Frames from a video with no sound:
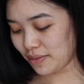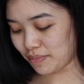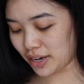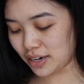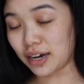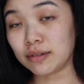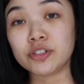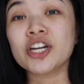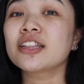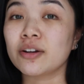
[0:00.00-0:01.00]
But
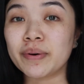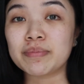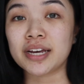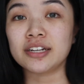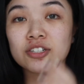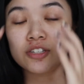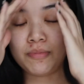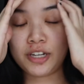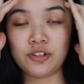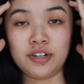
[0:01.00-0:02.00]
check their website just to
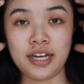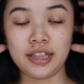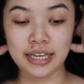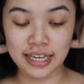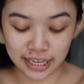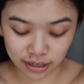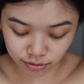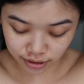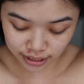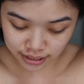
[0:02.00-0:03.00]
make sure that the key
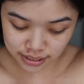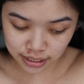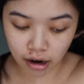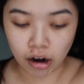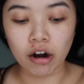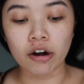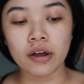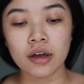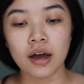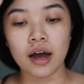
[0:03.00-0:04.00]
ingredients are
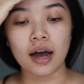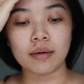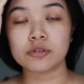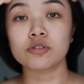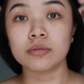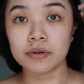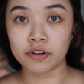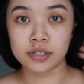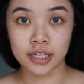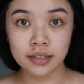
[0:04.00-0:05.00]
suitable for
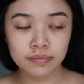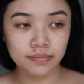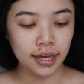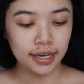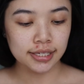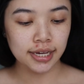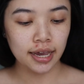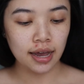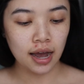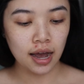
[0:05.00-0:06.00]
your skin. Okay,
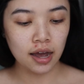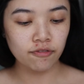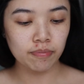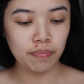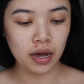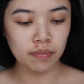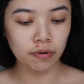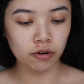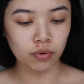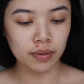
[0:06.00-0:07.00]
take half a pump
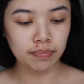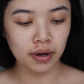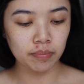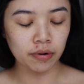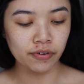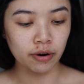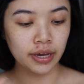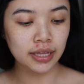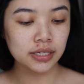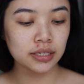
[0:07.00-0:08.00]
or 1 pump of our
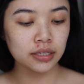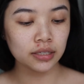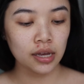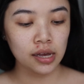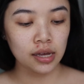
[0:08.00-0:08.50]
instant